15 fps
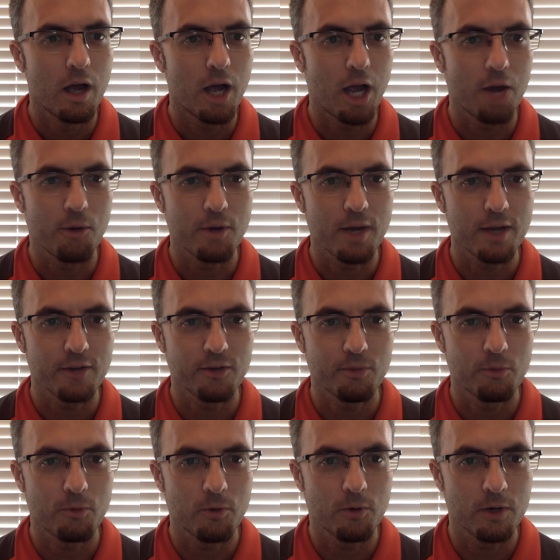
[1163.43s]
Our next
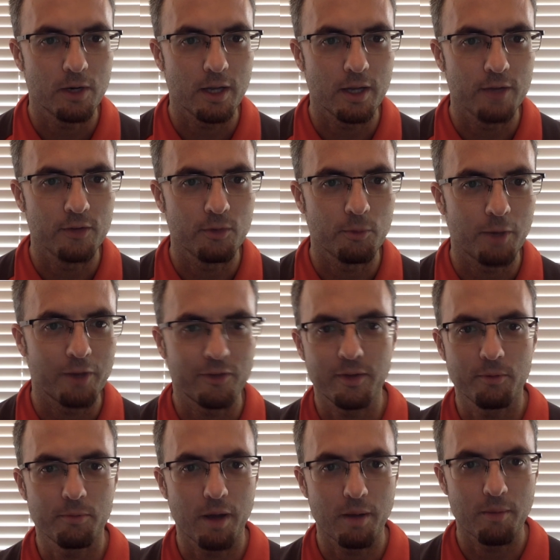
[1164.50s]
award is the
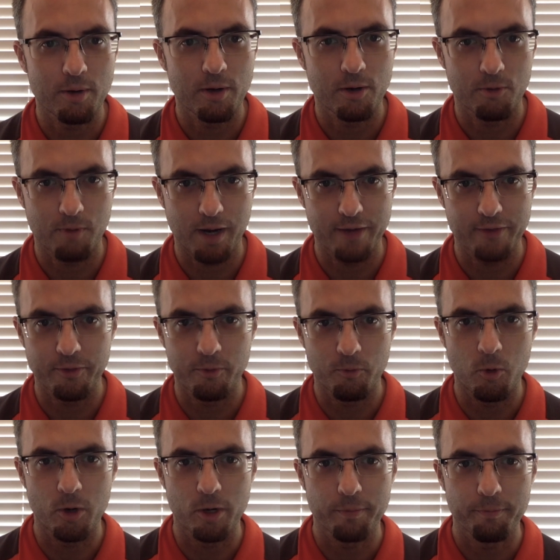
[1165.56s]
Wesley Raven Horizon
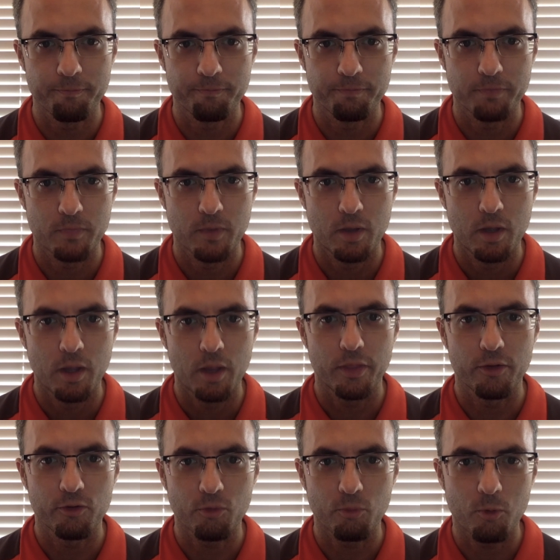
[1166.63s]
Award.
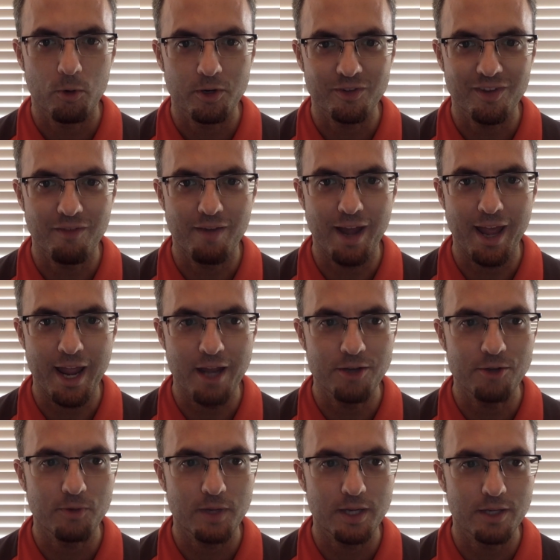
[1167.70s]
This award is given
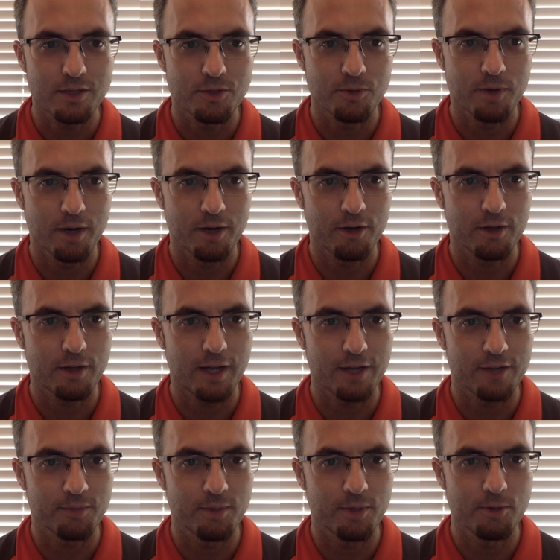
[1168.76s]
annually to an
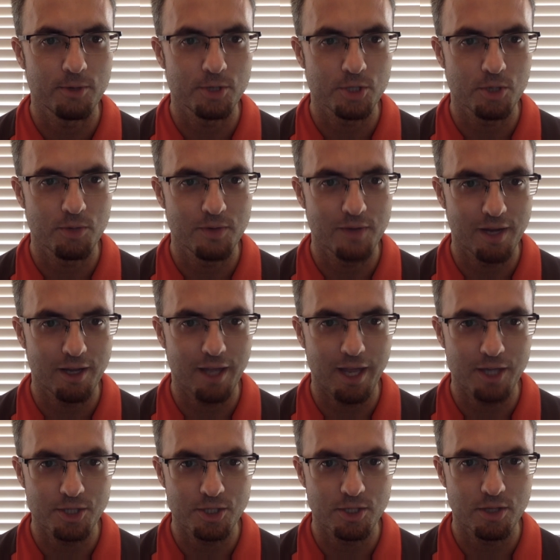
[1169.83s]
underclassman who has shown
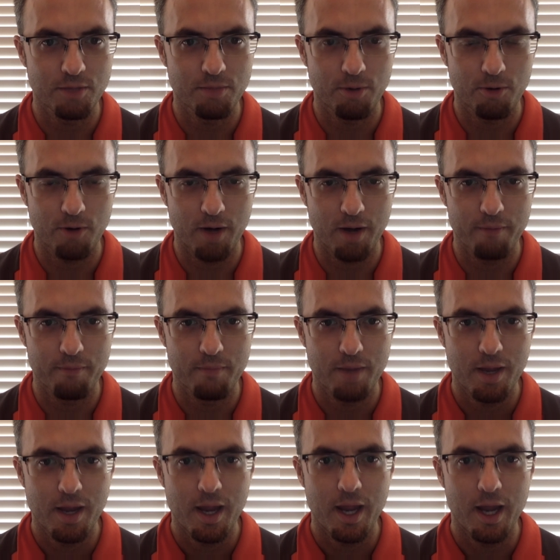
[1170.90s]
dedication to the program
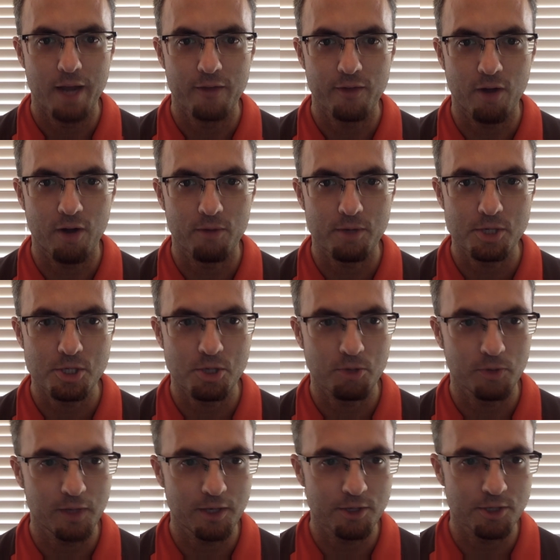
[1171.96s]
and has already shown
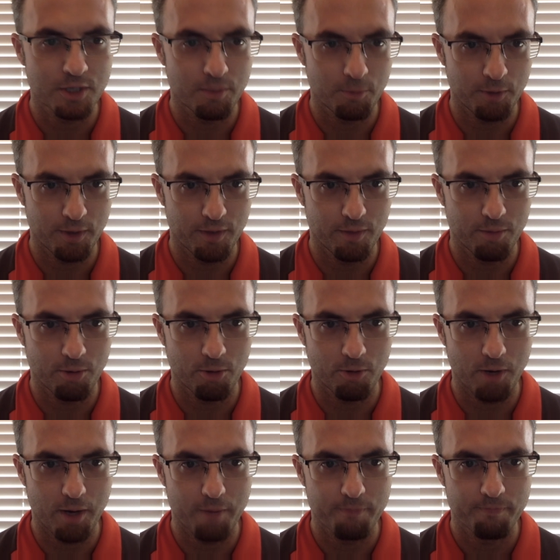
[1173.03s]
leadership within the
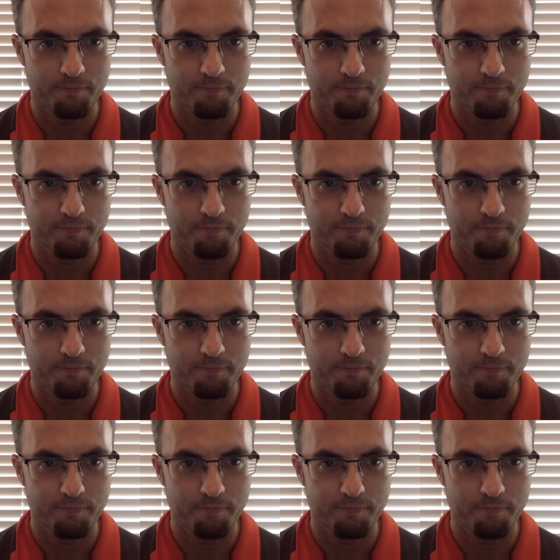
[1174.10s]
program.